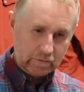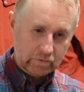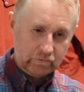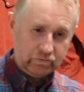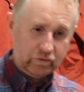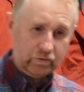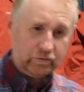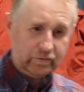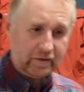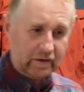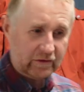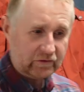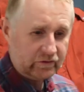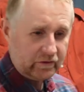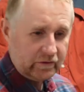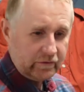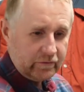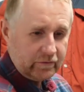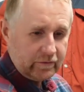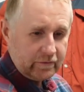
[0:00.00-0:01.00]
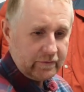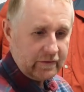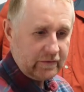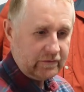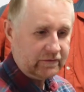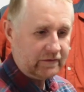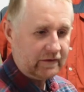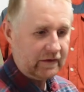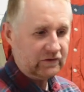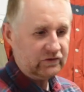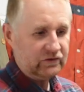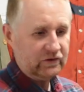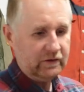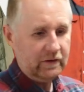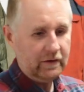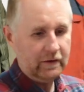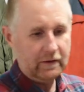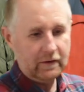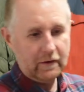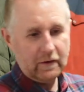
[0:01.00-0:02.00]
two sections. This section,
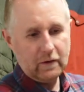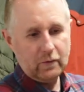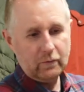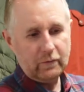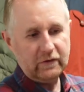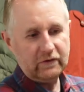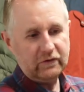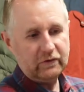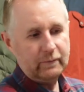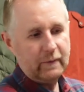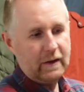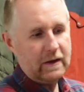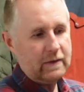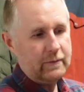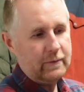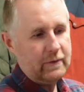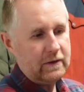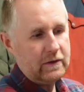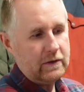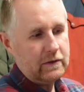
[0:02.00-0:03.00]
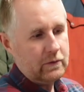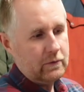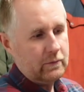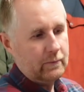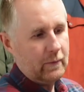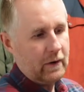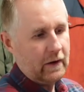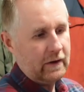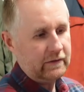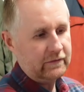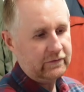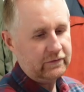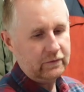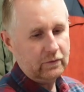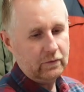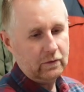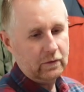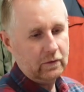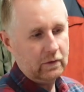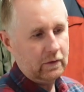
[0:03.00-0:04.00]
which maybe you might
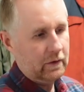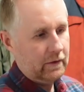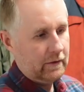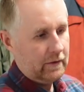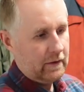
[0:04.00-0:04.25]
store